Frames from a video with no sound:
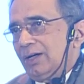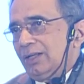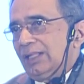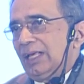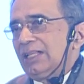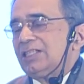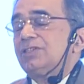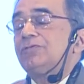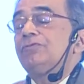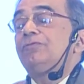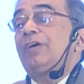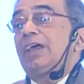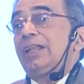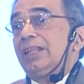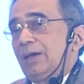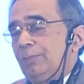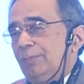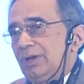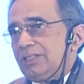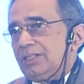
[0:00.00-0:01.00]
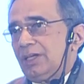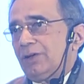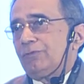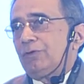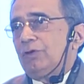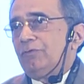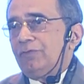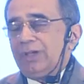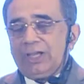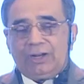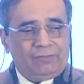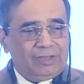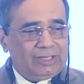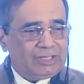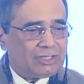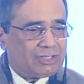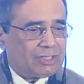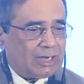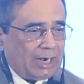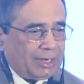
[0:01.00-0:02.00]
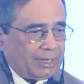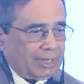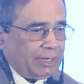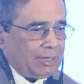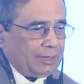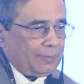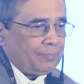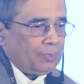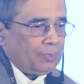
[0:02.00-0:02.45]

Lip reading: That's very amazing from where we started.